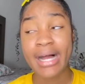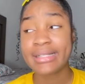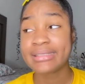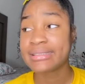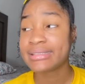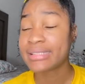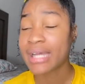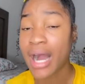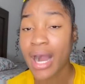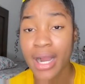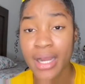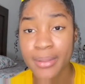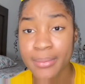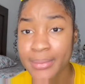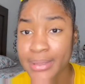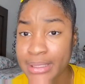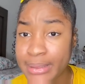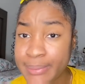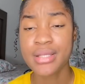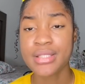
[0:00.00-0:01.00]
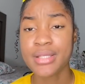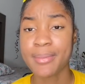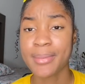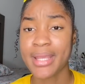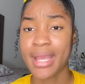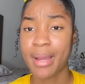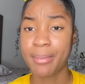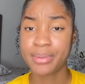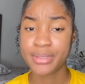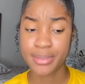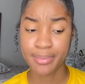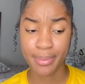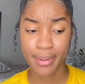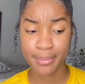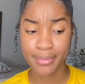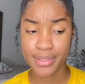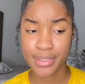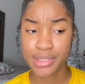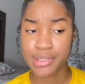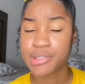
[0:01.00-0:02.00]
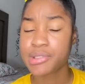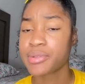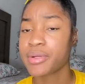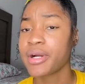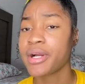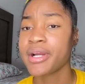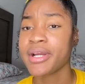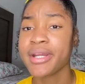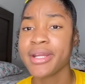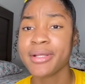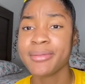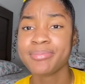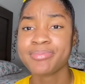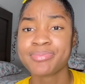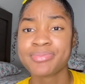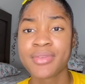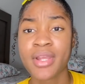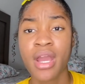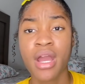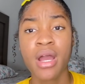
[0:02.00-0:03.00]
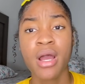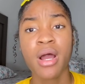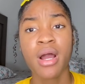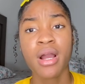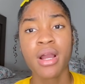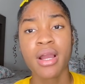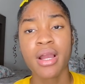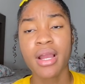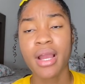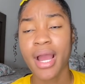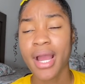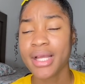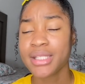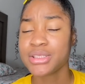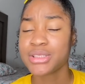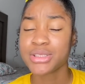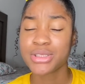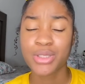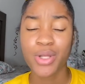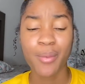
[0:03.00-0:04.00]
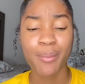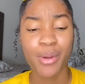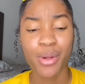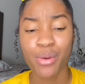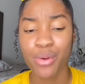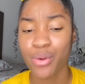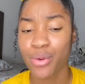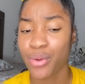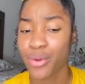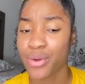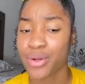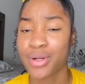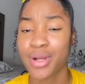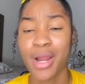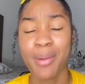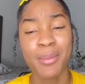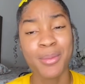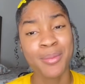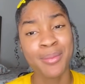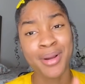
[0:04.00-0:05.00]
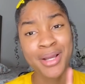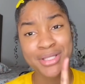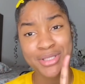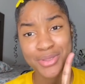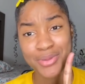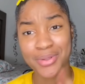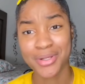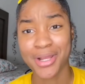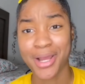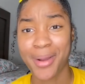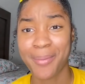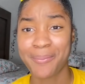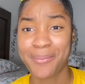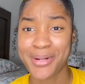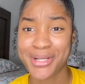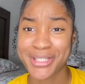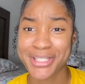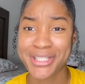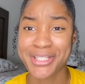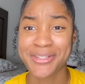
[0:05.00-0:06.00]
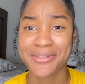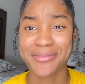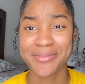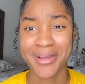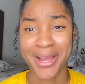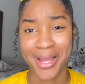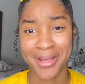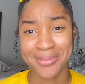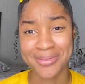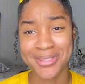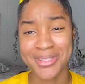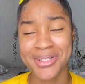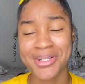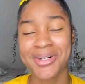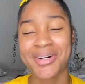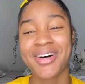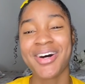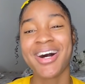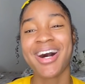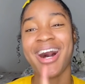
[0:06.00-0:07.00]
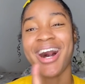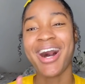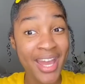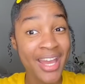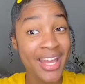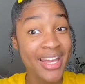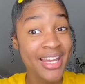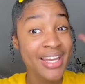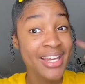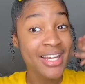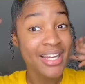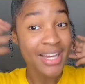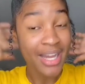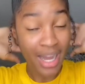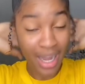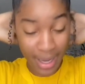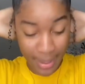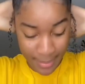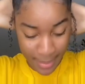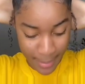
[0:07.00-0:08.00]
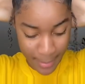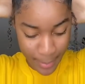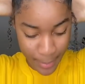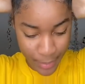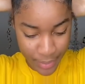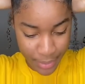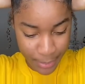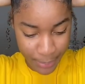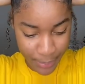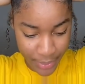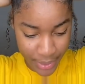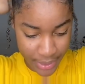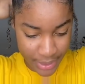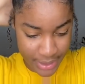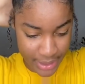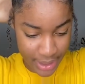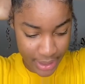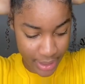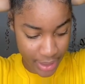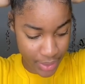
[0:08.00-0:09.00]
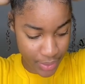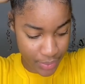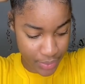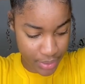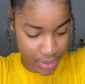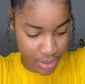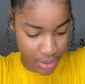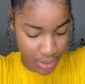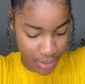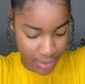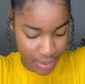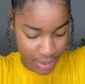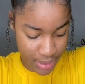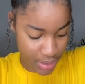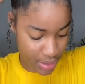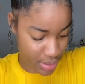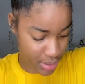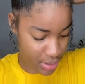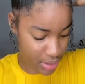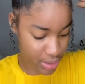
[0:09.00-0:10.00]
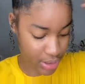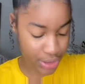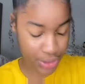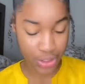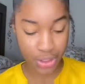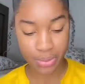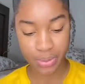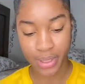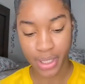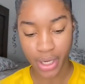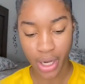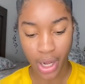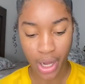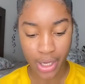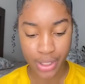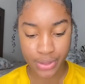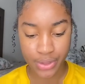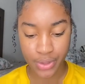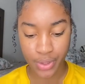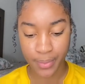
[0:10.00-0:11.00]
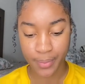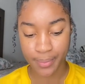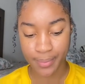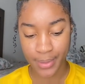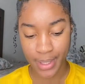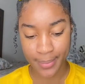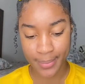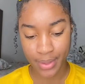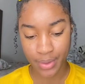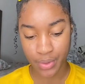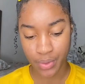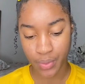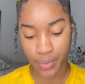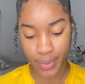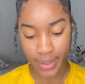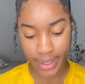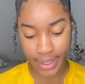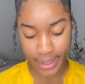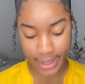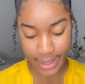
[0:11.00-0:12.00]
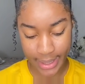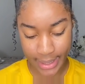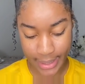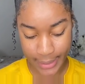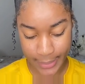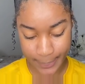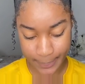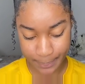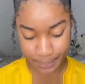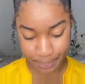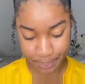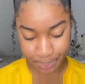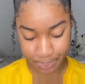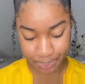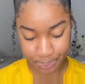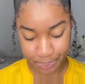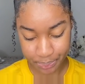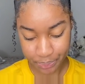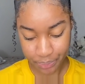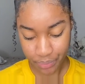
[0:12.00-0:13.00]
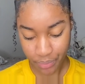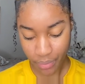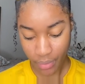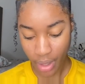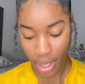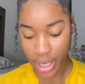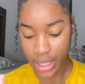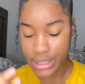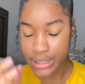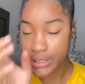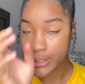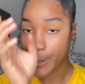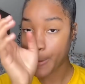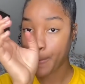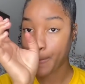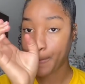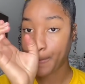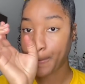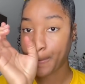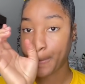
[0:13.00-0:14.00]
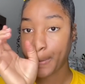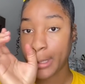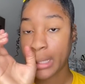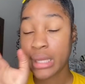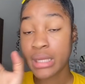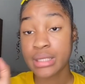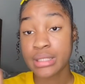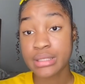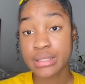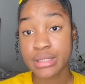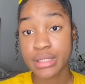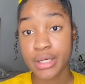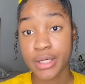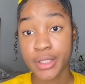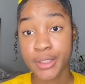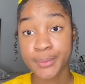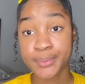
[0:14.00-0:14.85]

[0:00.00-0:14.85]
tag me so we can put up on my story guys just come I'm remember it's only and quality vibes so I, um, i'm gonna put the products that i use down in the description also maybe you know want to get them or uh, something so